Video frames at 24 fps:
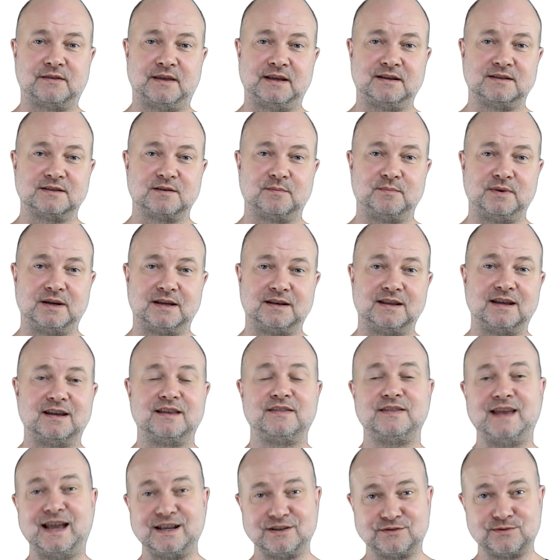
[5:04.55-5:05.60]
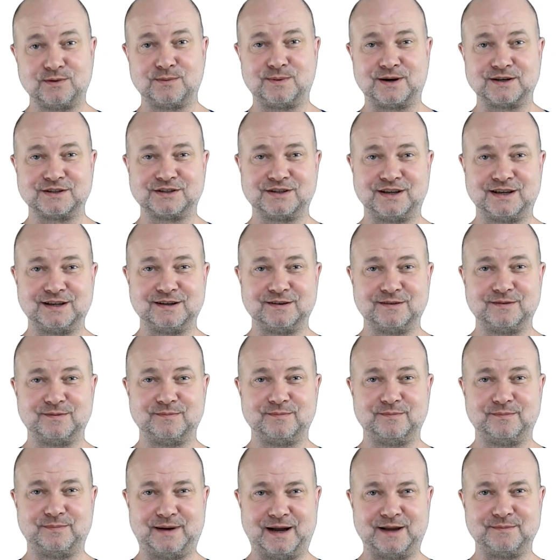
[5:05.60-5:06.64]
things a bit. Thanks for watching.
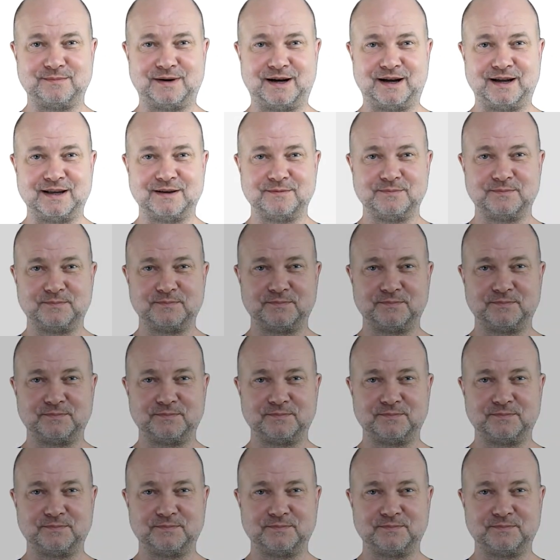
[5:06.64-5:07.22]
Bye bye.